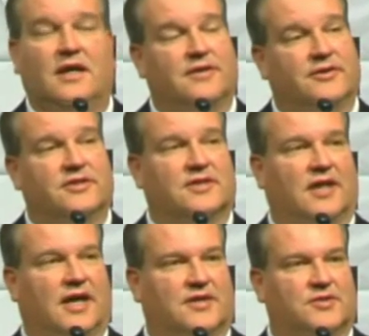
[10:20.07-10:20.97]
And there is a
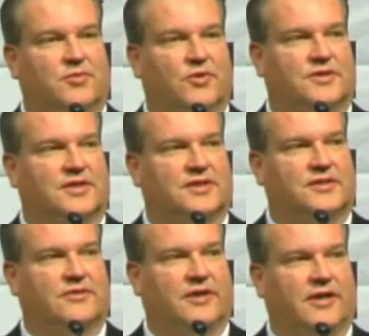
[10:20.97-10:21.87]
lot of sports
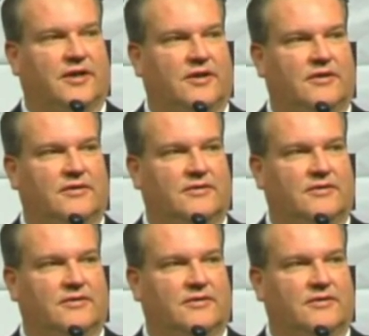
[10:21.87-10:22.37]
history here.